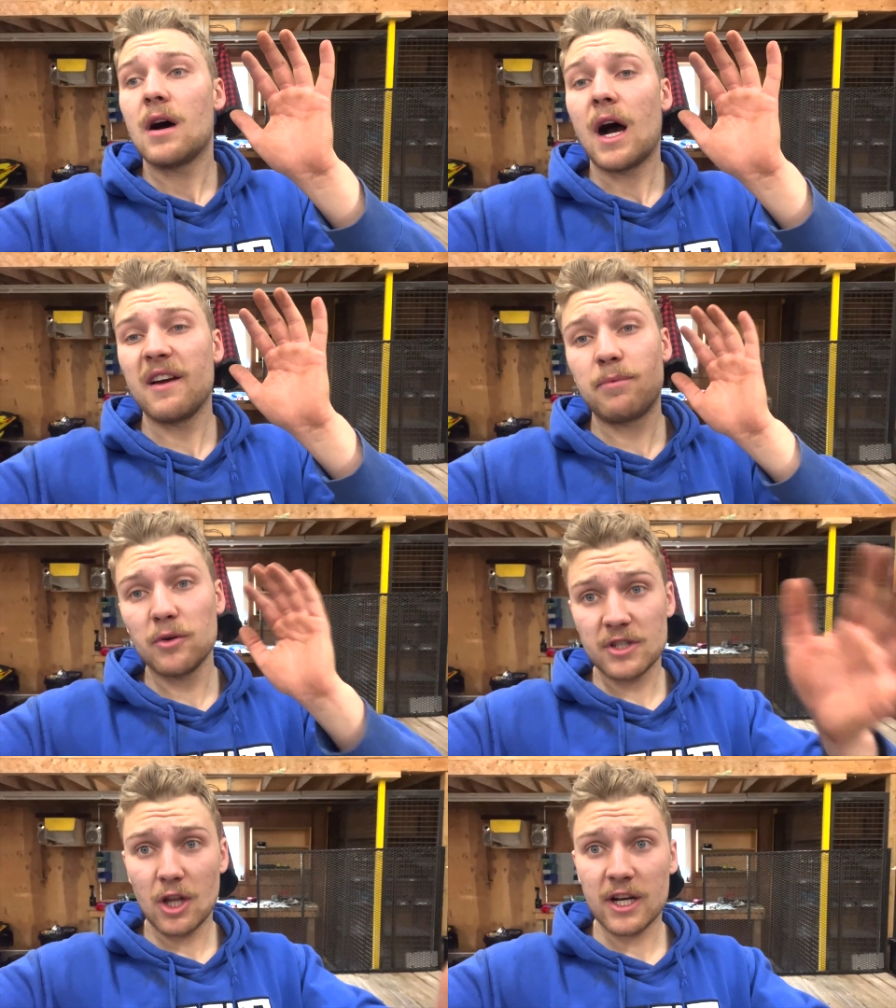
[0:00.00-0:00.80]
I've
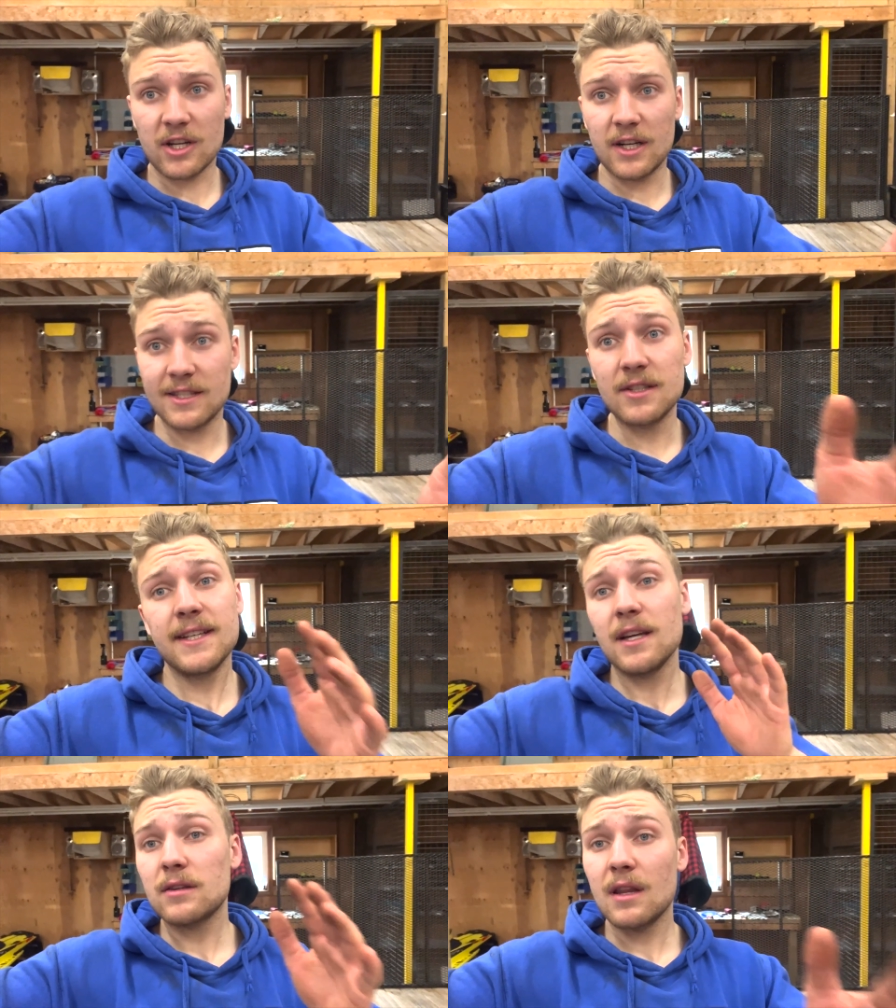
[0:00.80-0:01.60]
posted a lot of content on
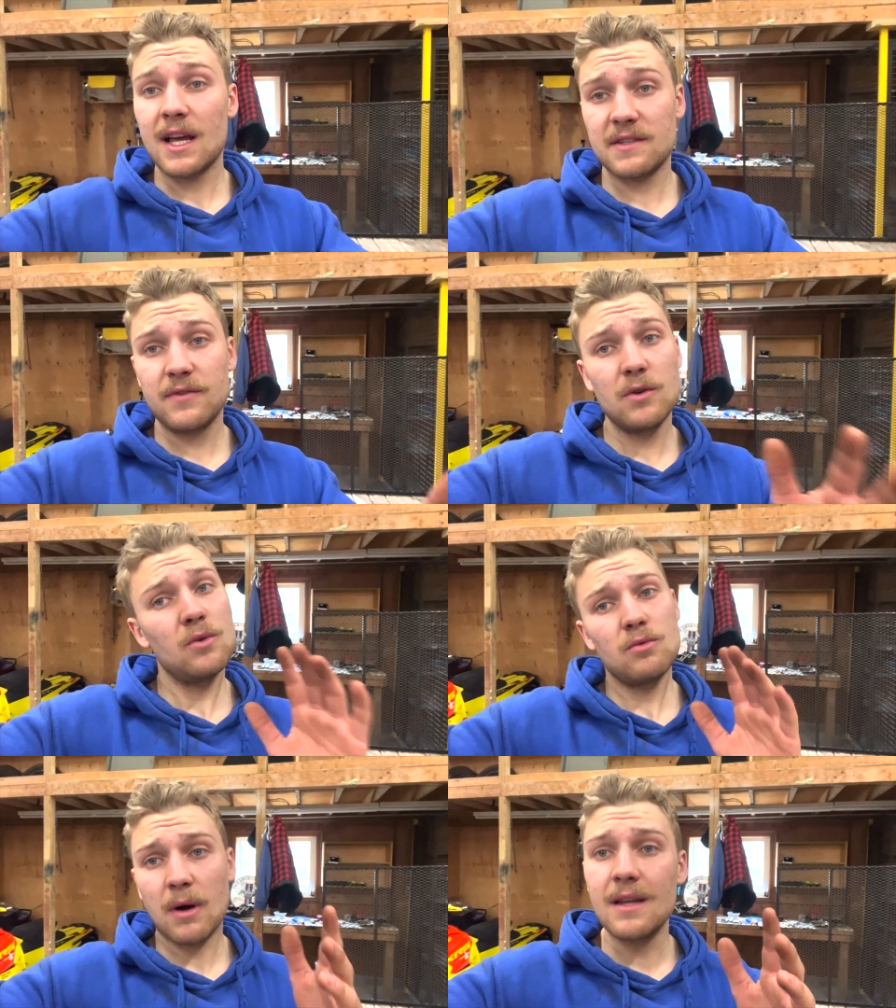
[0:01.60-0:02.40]
TikTok the last
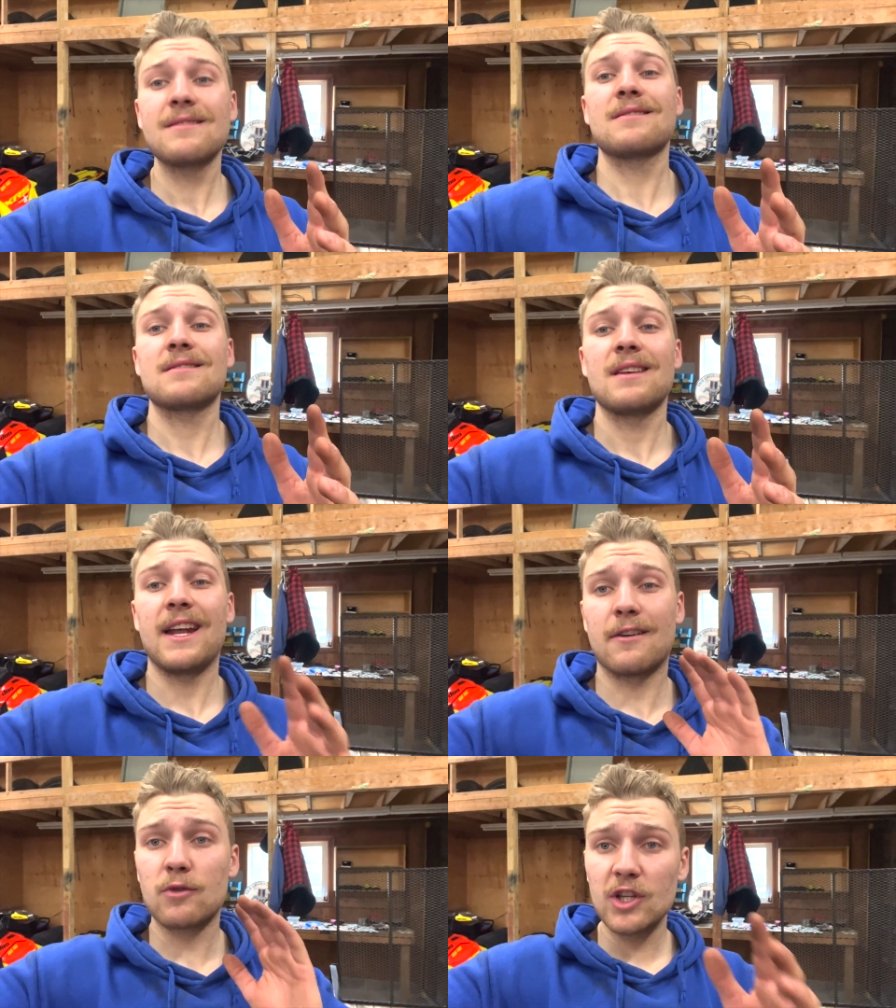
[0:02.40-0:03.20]
few months, and
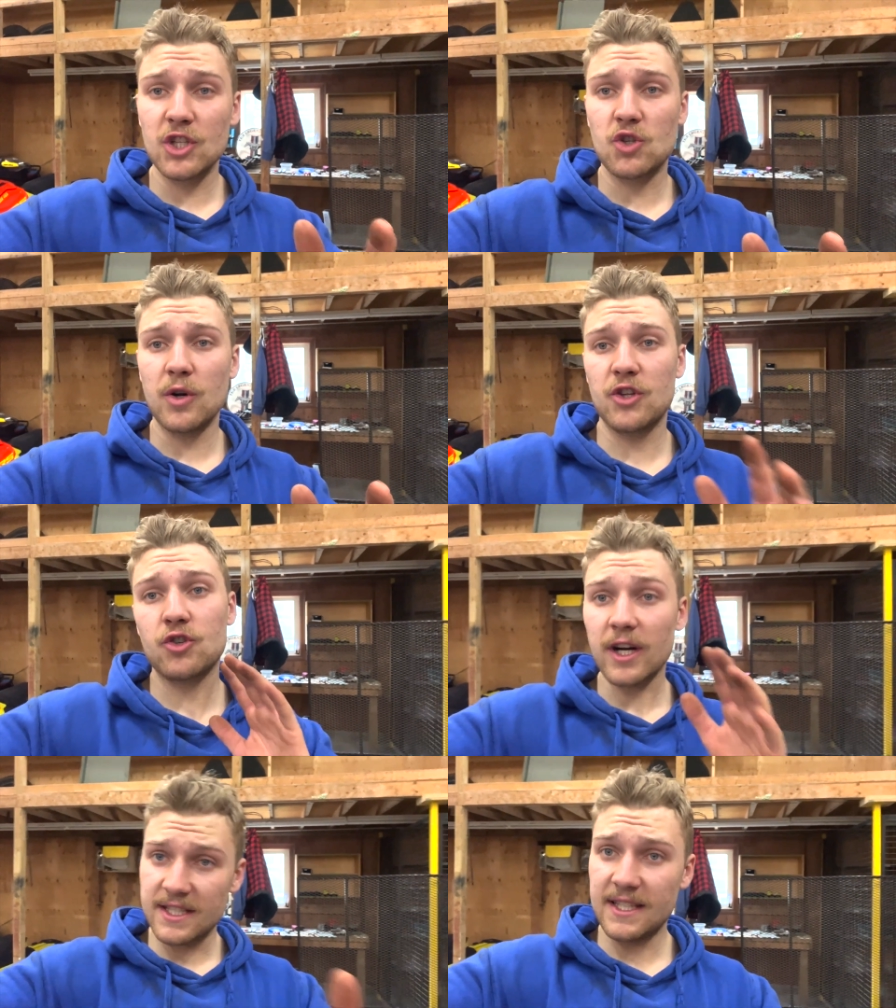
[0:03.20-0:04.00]
I've really enjoyed the
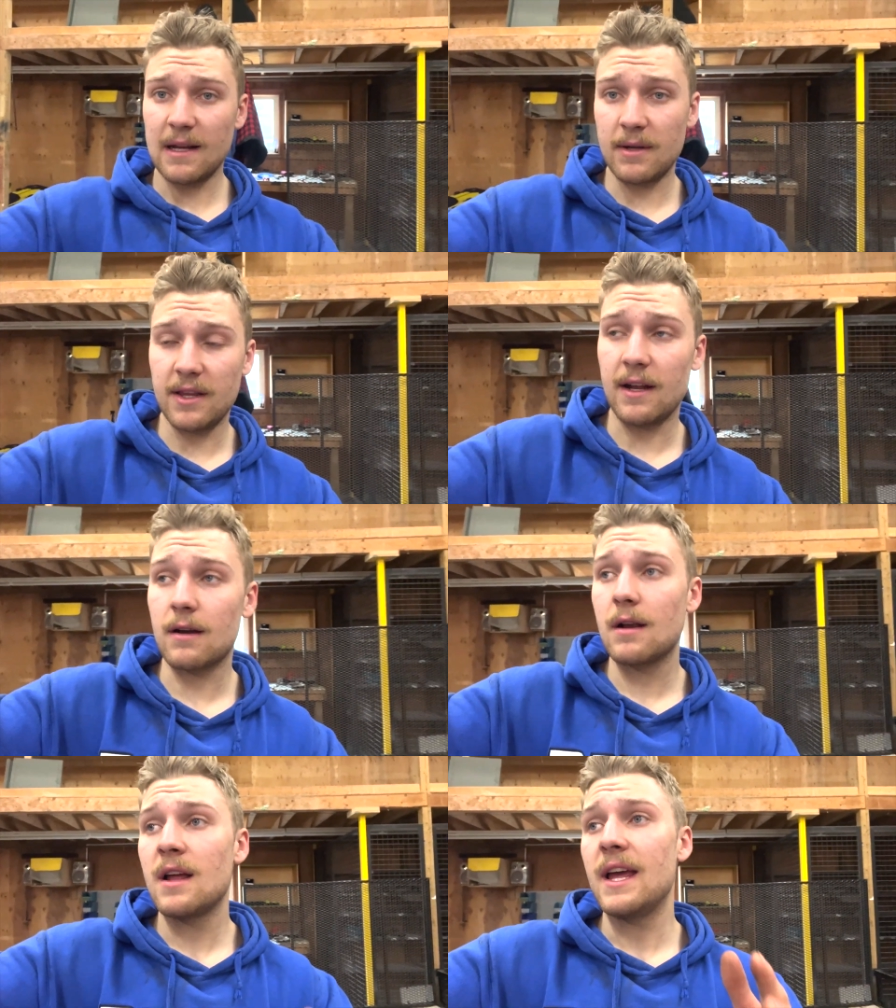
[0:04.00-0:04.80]
truck scene that I'm in
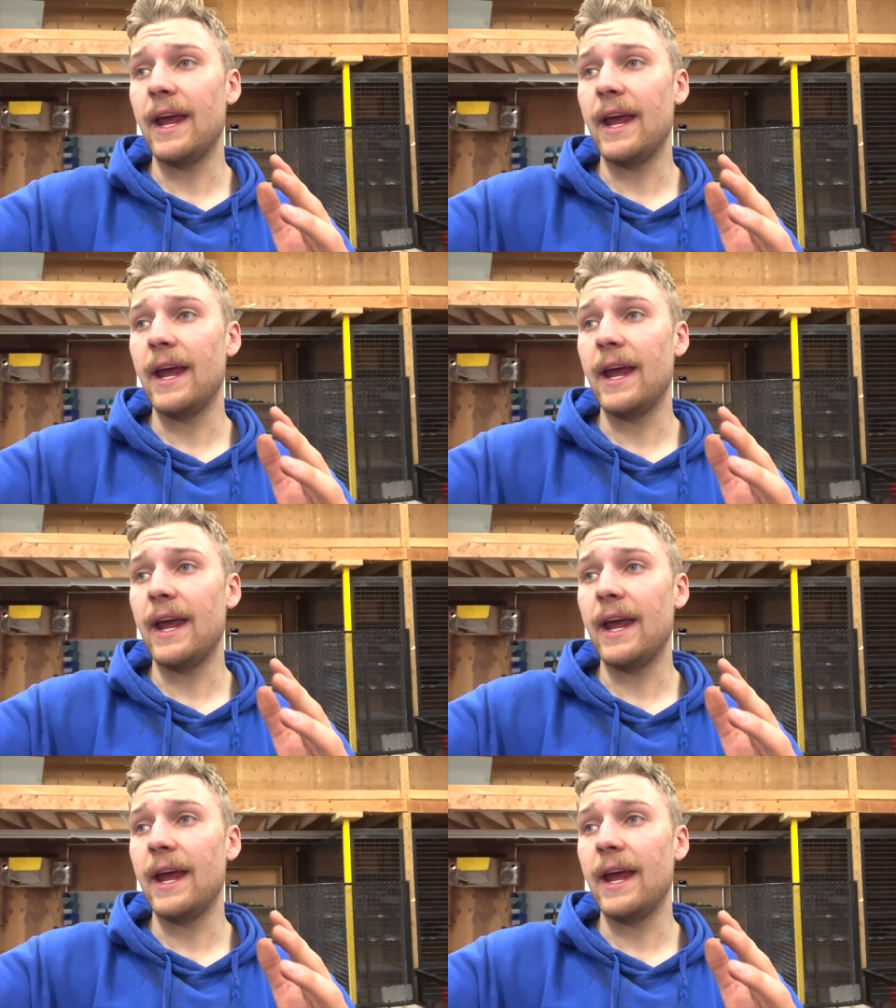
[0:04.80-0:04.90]
there,